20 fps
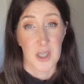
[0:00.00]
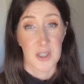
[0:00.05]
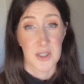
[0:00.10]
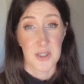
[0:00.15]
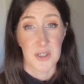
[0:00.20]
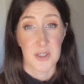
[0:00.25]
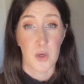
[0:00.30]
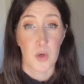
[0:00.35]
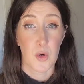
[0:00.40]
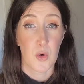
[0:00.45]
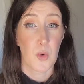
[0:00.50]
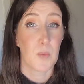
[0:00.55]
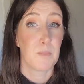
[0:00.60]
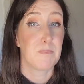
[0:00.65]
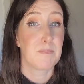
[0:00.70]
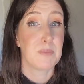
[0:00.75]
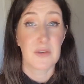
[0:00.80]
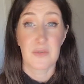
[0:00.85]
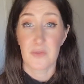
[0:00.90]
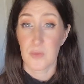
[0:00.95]
So
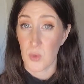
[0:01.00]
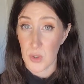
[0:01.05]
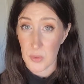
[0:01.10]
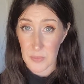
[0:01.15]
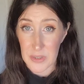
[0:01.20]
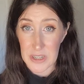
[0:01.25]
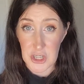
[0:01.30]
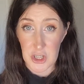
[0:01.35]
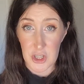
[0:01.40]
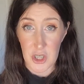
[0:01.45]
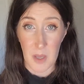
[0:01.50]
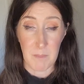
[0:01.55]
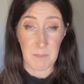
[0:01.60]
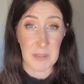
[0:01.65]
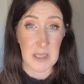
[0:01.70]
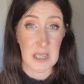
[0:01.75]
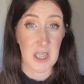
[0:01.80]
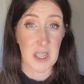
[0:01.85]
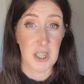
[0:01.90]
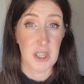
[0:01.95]
before we
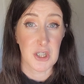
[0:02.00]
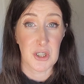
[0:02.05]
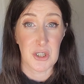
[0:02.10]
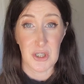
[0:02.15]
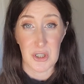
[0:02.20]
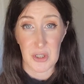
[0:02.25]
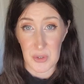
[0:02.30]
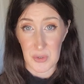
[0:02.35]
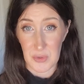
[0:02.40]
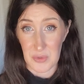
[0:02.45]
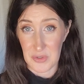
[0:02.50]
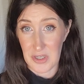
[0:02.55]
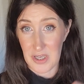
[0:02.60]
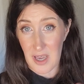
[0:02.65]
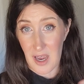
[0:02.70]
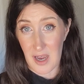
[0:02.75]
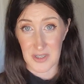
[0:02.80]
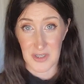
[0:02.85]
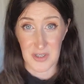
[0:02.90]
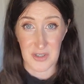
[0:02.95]
jump into
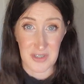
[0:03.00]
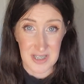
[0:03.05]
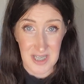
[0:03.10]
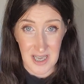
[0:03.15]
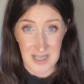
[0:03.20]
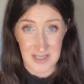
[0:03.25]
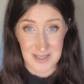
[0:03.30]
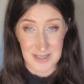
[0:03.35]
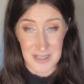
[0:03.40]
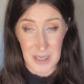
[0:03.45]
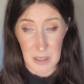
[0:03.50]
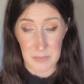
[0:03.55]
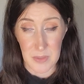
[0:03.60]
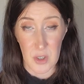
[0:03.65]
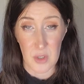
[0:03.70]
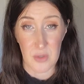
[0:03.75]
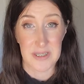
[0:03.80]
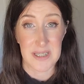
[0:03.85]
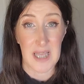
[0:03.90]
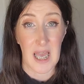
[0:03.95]
the exercise
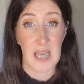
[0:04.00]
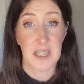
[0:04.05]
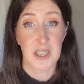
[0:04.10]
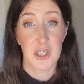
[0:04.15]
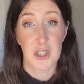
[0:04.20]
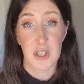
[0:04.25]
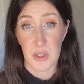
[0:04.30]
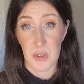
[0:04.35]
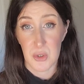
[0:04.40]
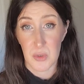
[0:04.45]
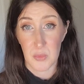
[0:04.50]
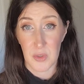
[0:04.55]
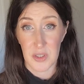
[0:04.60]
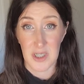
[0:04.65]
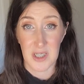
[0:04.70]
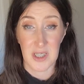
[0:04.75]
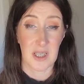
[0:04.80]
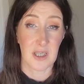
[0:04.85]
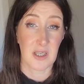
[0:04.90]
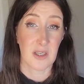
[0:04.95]
demos, I do want
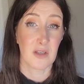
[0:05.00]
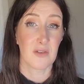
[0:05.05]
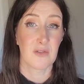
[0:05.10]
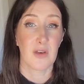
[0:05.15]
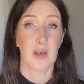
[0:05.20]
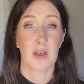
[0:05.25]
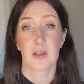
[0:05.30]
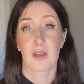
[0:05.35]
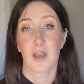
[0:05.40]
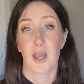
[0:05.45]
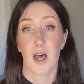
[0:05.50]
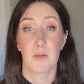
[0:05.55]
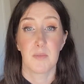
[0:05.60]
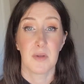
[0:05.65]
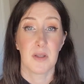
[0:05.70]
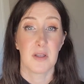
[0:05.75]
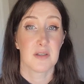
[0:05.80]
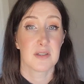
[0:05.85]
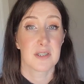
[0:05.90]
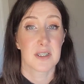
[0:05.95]
to give a
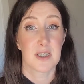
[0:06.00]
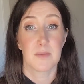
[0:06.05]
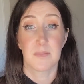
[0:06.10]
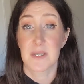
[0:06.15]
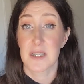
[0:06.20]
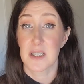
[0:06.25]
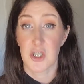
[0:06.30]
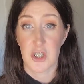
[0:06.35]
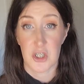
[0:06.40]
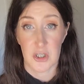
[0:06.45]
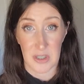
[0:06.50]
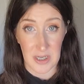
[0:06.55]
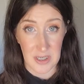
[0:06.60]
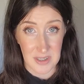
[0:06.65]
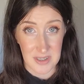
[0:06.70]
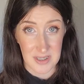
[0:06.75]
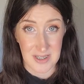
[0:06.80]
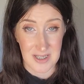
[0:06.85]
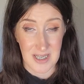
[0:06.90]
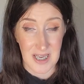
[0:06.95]
couple tips and
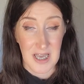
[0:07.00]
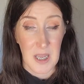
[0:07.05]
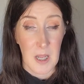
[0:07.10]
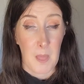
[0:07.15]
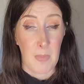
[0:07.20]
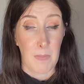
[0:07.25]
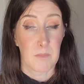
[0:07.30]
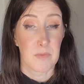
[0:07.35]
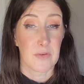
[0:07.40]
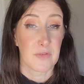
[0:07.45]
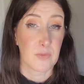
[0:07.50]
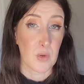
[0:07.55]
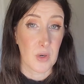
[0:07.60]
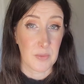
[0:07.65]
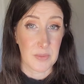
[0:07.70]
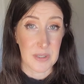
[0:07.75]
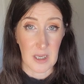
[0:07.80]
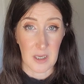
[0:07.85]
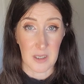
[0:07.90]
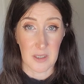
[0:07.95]
tricks before
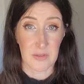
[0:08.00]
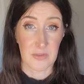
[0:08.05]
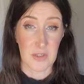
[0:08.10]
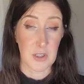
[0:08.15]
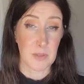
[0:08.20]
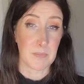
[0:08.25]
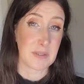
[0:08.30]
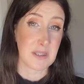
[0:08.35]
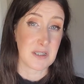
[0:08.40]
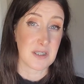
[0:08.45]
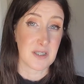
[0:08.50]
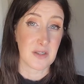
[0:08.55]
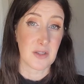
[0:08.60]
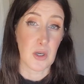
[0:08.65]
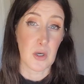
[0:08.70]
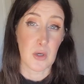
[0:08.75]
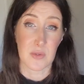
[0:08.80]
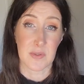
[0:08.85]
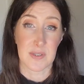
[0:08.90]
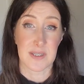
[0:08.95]
we kind of jump into
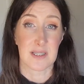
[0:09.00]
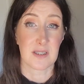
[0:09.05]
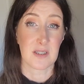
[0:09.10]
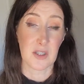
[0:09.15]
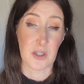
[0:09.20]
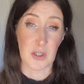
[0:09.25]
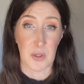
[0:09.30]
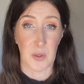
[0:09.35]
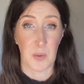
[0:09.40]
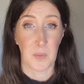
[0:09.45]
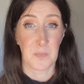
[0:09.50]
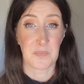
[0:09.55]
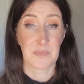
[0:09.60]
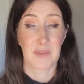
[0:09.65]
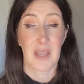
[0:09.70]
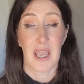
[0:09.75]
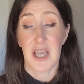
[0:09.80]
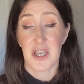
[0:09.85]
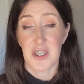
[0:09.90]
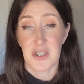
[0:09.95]
those, you know,
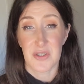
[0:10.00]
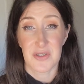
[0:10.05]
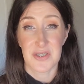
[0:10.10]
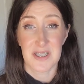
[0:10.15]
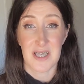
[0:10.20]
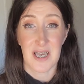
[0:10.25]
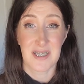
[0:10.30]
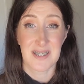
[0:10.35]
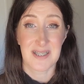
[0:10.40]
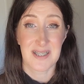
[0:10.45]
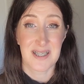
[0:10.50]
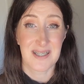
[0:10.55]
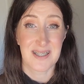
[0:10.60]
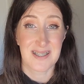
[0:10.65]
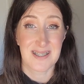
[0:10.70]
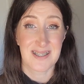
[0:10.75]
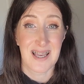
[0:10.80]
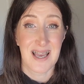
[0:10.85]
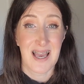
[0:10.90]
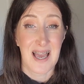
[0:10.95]

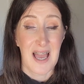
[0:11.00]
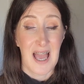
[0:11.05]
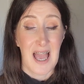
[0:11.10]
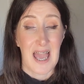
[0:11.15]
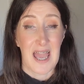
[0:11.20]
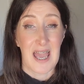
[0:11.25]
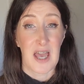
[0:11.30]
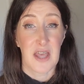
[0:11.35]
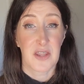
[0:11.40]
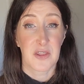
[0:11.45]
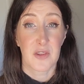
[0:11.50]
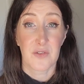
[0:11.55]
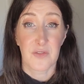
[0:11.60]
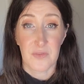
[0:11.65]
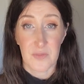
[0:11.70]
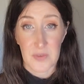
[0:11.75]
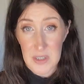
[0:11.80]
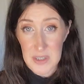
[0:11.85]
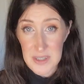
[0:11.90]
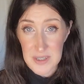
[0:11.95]
exercises. And the
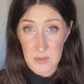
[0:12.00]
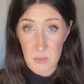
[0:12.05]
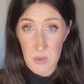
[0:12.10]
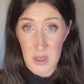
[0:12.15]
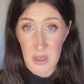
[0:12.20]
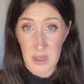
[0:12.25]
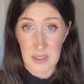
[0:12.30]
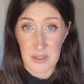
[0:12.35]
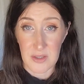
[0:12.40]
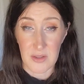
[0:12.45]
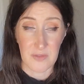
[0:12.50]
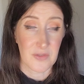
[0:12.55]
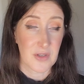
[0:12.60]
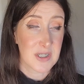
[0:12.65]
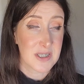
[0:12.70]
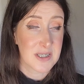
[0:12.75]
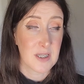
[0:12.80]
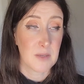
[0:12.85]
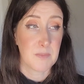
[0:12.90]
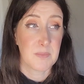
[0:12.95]
first one, the
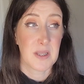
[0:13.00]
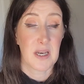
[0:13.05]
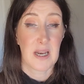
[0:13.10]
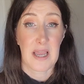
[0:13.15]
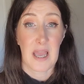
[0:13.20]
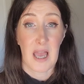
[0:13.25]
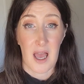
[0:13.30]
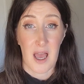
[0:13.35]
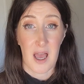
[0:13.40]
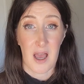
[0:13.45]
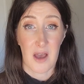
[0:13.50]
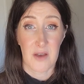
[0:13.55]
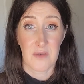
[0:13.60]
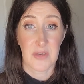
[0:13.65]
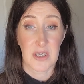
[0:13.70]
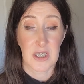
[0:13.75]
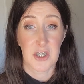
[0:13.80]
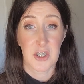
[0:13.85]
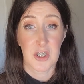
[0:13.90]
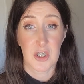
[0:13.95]
first tip that I have
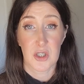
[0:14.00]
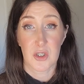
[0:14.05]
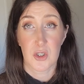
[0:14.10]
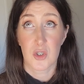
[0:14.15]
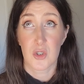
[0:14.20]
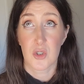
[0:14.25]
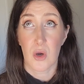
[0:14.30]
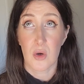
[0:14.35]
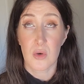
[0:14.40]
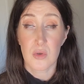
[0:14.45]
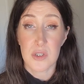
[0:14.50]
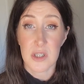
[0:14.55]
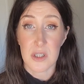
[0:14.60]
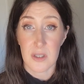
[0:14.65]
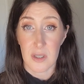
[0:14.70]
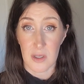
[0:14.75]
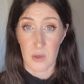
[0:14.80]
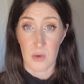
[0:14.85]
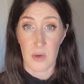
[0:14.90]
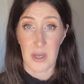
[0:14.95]
is to go
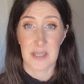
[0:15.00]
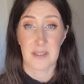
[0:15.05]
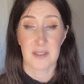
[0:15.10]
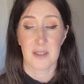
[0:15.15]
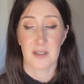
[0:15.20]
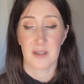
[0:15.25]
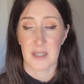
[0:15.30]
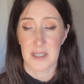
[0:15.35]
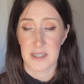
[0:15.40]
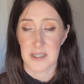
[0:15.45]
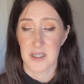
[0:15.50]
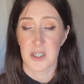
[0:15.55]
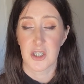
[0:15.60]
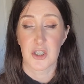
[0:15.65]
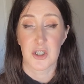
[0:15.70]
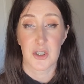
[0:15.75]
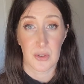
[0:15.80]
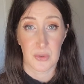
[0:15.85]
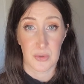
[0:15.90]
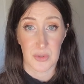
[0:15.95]
slow and to
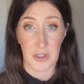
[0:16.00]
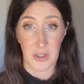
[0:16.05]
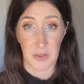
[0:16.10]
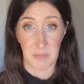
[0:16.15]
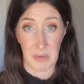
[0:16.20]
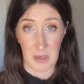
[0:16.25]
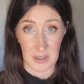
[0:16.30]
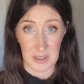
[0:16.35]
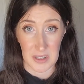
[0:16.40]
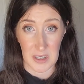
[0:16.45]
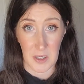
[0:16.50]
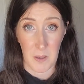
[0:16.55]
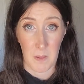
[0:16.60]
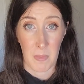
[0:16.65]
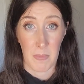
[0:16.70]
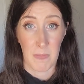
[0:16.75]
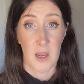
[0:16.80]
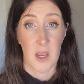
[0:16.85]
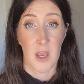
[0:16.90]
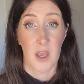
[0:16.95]
listen to your body.
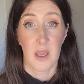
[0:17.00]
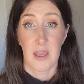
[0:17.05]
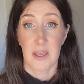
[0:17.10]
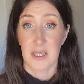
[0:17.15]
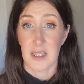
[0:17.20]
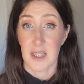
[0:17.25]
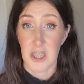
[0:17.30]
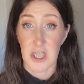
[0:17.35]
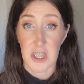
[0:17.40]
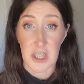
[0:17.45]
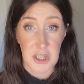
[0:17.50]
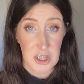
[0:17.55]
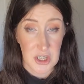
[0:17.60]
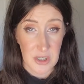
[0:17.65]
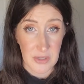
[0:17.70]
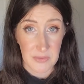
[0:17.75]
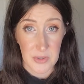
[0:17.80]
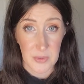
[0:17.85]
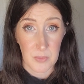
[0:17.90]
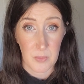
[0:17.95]
Each
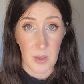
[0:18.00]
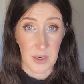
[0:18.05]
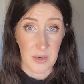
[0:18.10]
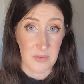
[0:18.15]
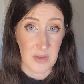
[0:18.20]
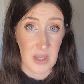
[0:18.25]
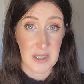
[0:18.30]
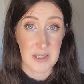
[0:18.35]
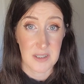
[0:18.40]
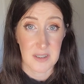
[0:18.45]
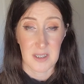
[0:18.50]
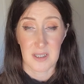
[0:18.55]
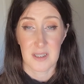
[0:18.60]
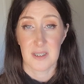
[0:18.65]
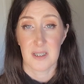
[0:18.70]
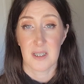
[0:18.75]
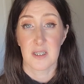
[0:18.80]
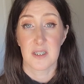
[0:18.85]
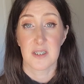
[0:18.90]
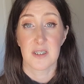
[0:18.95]
and every one of us
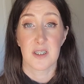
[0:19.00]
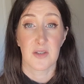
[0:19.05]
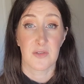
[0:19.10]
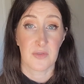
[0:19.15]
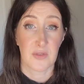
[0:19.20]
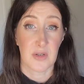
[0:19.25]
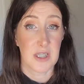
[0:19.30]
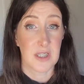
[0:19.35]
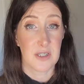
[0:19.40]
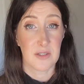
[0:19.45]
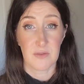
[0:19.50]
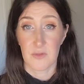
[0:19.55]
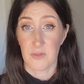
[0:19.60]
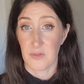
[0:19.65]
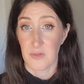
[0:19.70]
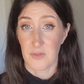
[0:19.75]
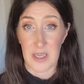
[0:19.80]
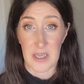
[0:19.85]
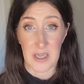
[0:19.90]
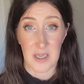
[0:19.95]
is in a different
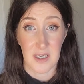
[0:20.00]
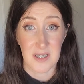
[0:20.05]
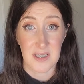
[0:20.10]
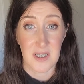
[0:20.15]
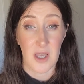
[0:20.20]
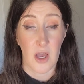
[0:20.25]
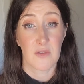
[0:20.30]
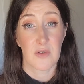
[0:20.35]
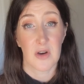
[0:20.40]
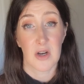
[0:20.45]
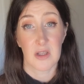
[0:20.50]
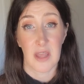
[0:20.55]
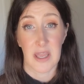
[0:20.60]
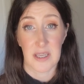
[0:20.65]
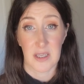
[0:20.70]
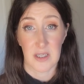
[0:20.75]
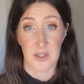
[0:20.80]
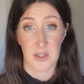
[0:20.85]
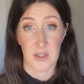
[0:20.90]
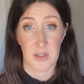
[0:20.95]
phase of our
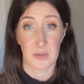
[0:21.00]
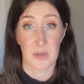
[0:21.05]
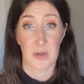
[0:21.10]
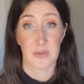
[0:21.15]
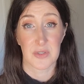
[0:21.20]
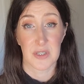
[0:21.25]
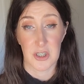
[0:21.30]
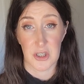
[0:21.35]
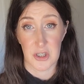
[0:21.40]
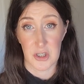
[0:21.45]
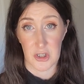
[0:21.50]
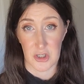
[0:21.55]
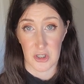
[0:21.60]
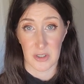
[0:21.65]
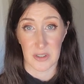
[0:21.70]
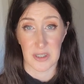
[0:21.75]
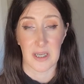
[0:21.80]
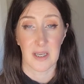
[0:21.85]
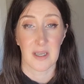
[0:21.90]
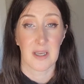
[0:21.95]
lichen sclerosis
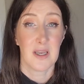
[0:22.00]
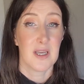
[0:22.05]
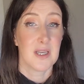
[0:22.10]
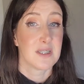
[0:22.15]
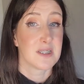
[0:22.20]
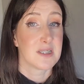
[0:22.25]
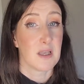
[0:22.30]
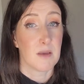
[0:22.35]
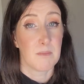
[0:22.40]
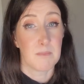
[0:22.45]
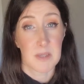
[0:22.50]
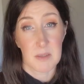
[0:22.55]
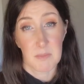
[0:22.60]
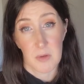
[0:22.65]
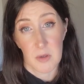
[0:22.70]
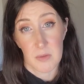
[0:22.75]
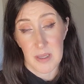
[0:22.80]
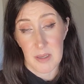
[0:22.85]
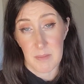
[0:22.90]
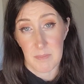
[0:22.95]
journey. Some
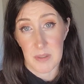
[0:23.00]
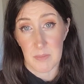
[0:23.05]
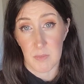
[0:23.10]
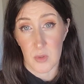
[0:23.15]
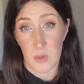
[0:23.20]
people might be